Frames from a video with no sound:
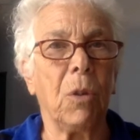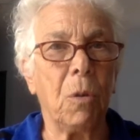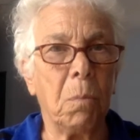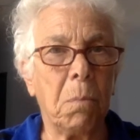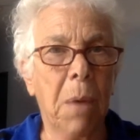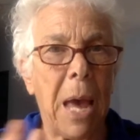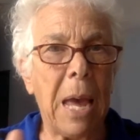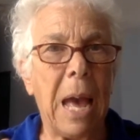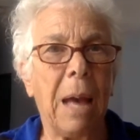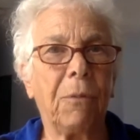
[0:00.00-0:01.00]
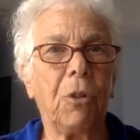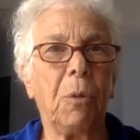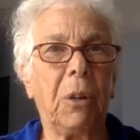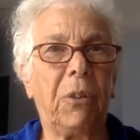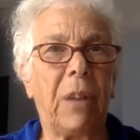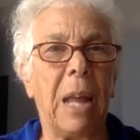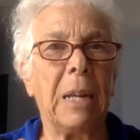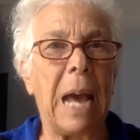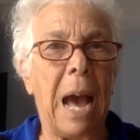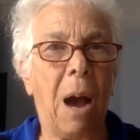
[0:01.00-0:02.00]
you may have to
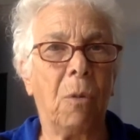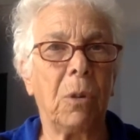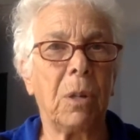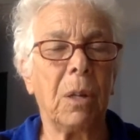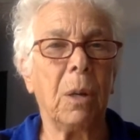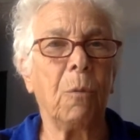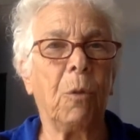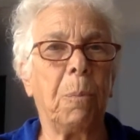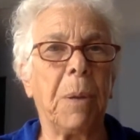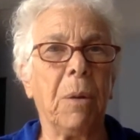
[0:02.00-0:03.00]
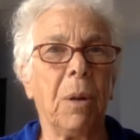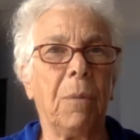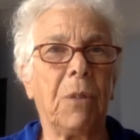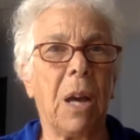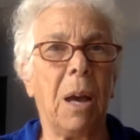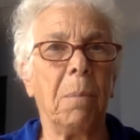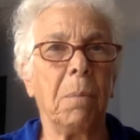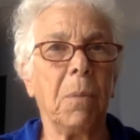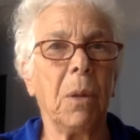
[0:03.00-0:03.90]
extend out for a period of time,